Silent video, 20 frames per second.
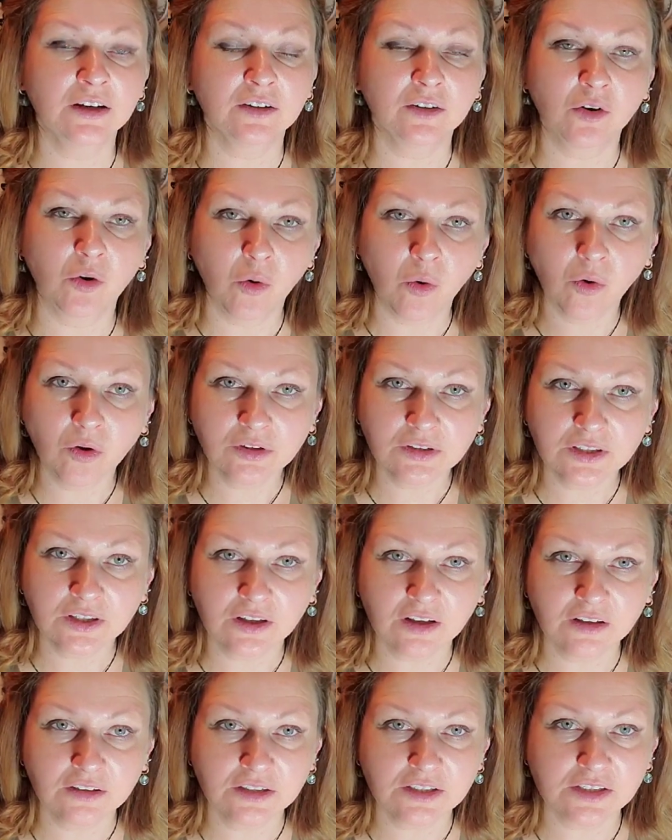cold
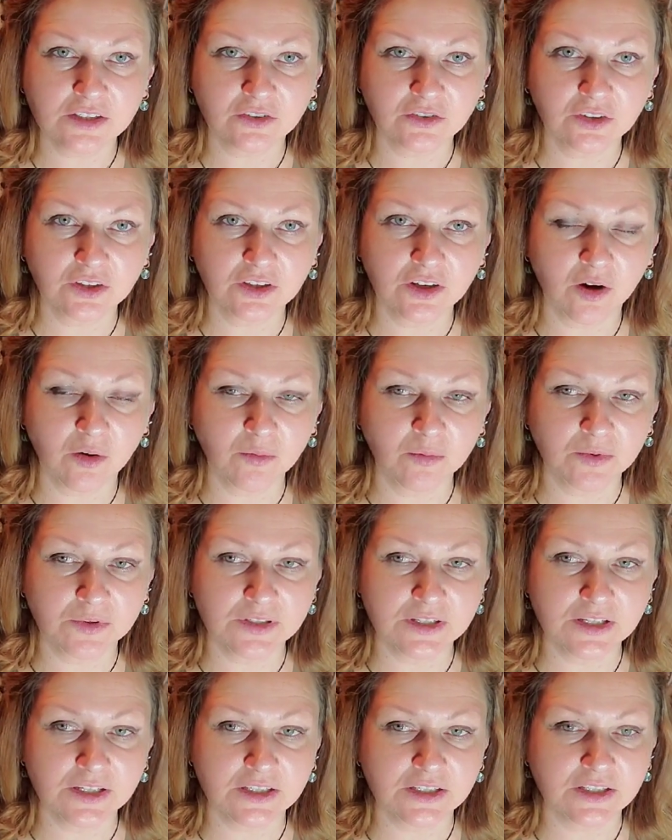colors on the
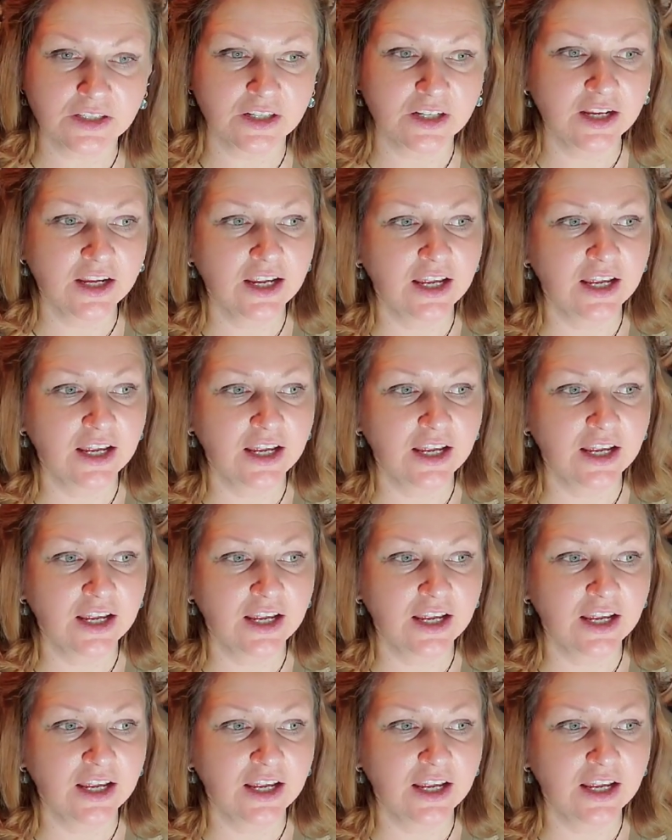composition.